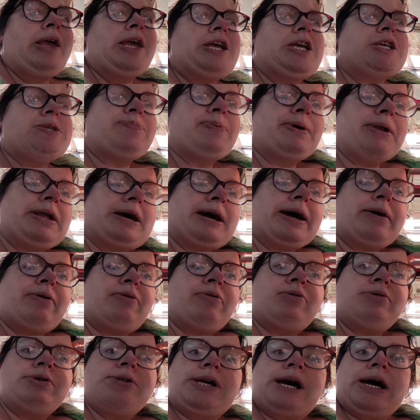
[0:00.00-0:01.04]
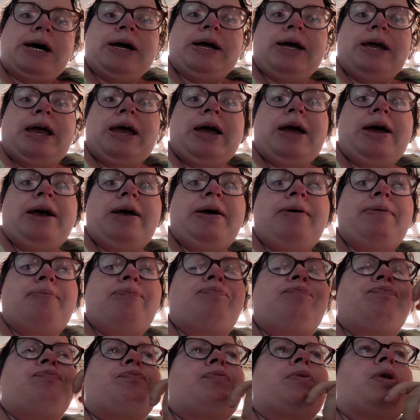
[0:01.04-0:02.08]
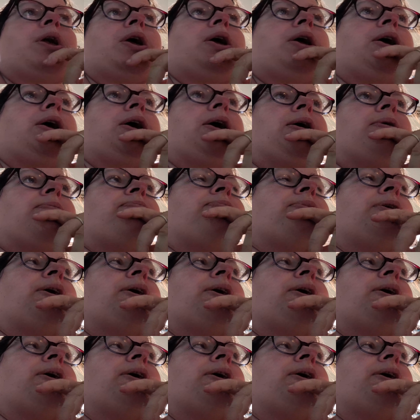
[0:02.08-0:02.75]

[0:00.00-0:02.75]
he's been out all day um, um